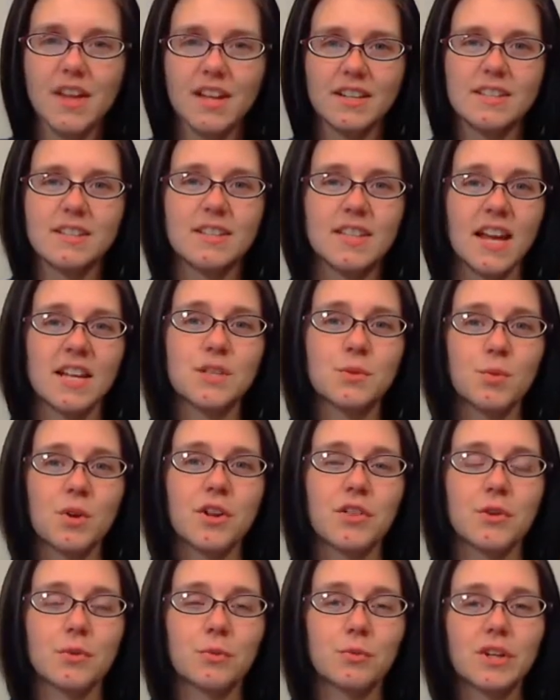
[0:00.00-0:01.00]
that's
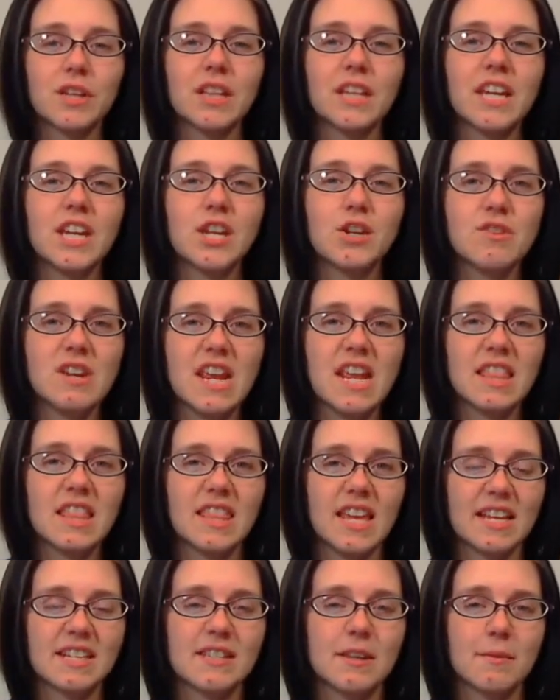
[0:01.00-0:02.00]
one of the really
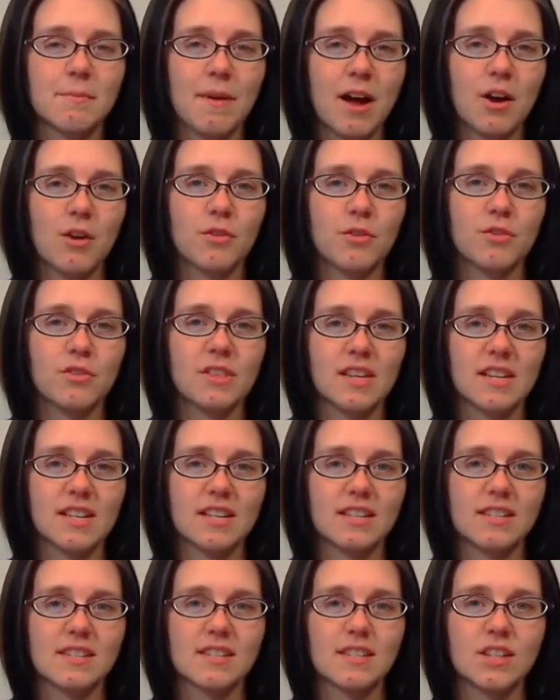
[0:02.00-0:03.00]
unique things about
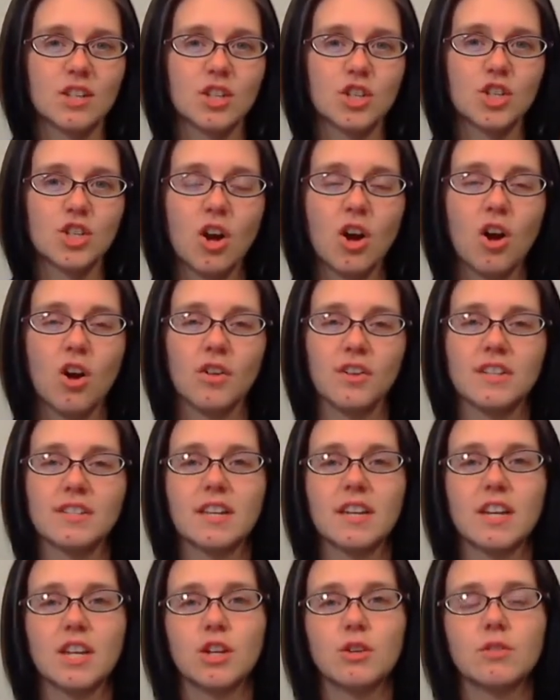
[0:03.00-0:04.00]
this shawl,
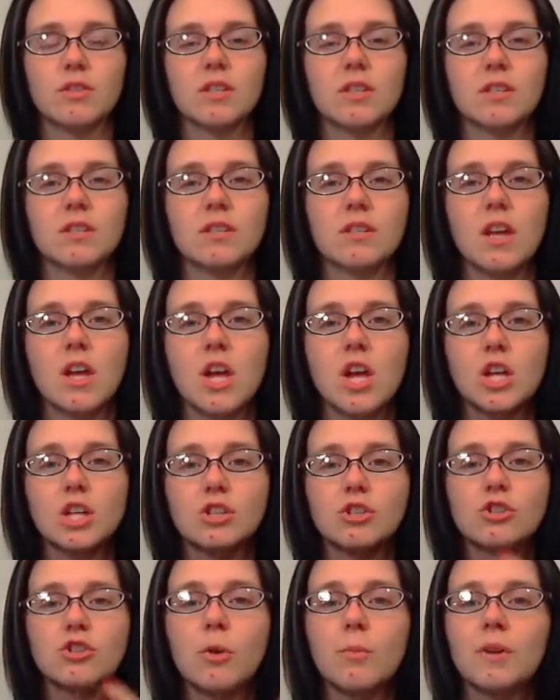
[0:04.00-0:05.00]
is that it uses
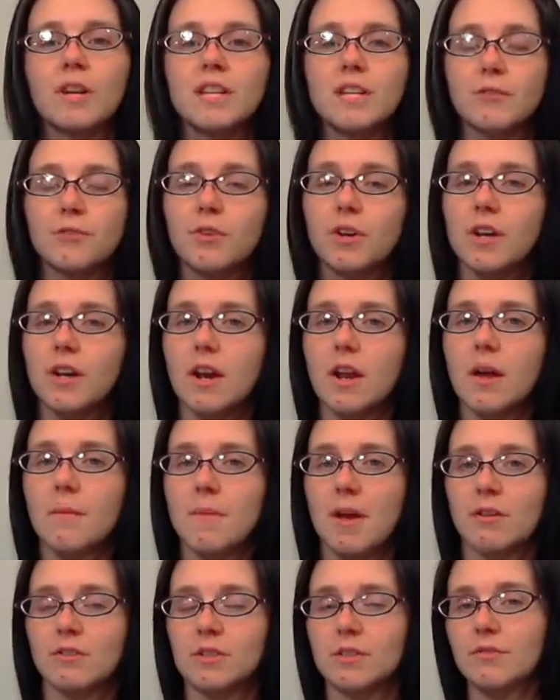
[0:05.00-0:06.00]
so many different
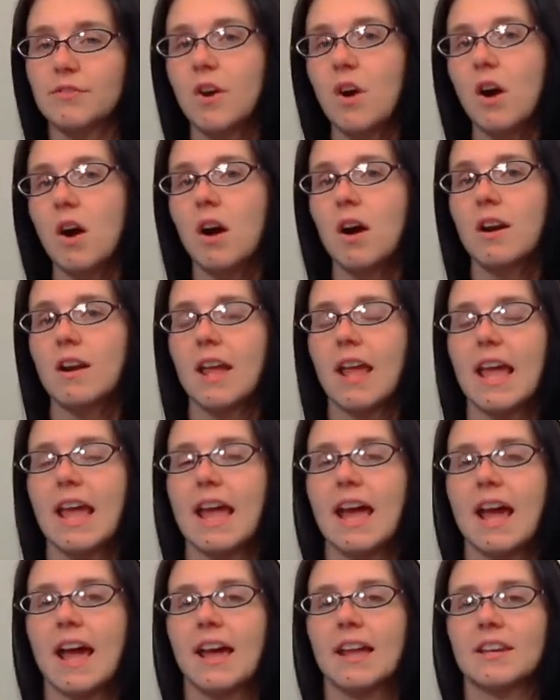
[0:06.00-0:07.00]
amounts of yarn
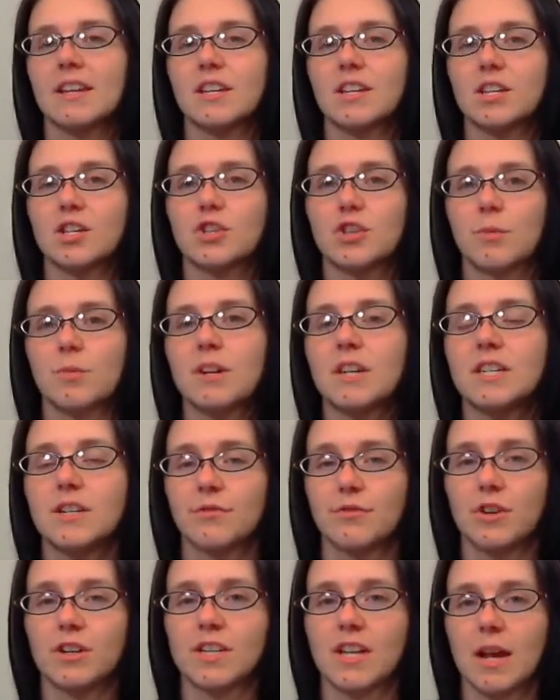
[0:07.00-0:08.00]
and so many
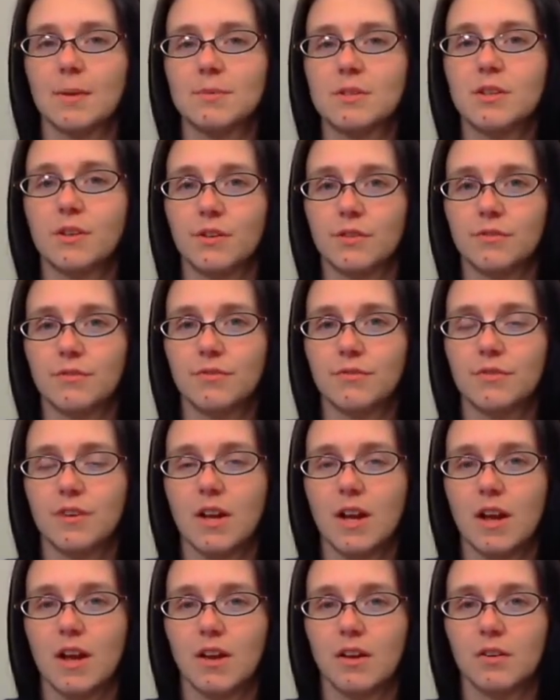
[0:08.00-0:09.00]
different types
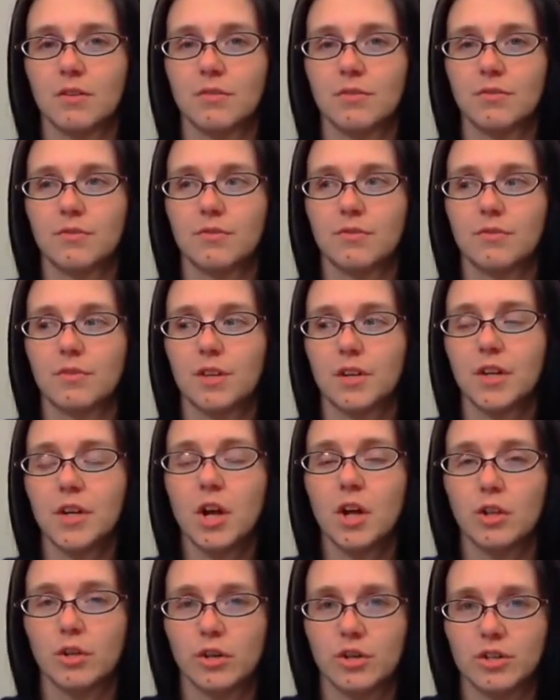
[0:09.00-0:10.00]
of
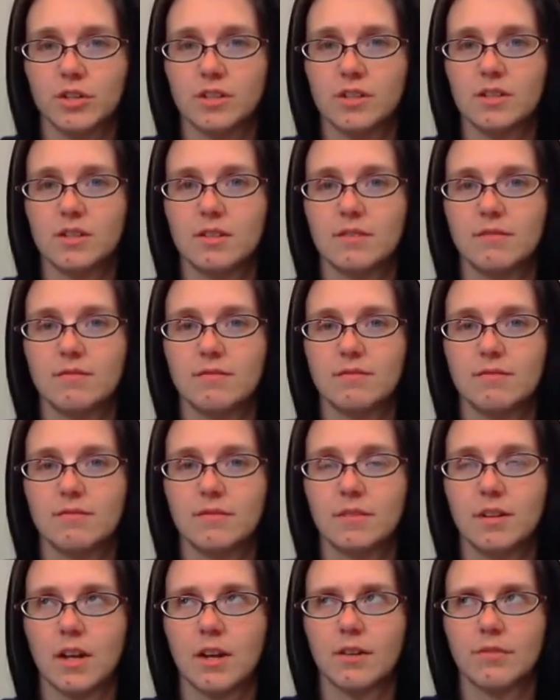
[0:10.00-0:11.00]
colors
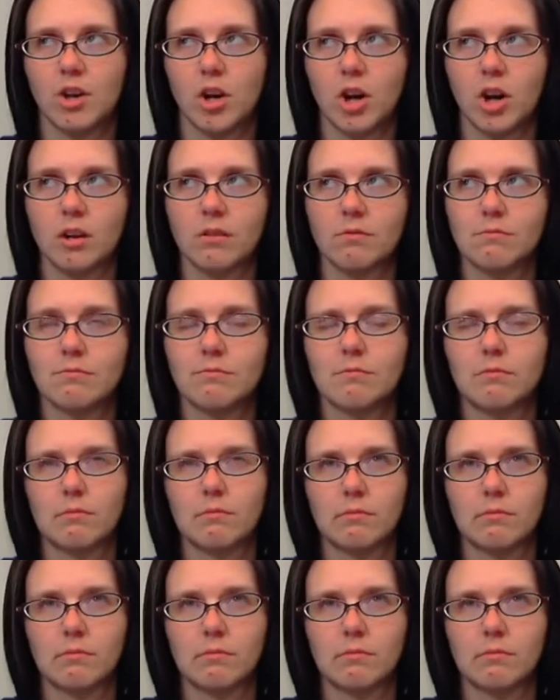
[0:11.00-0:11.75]
of yarn.